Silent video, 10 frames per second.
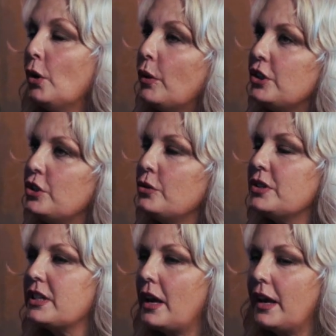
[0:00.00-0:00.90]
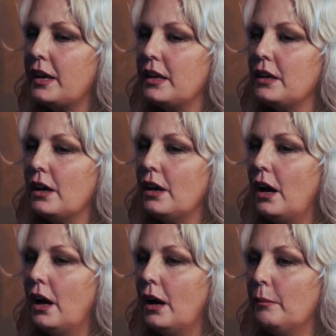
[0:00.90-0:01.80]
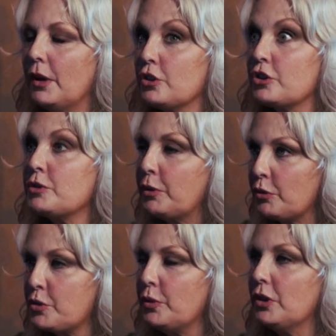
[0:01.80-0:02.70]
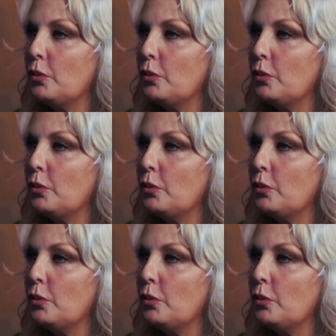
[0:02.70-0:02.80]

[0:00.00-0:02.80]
When you say your spiritual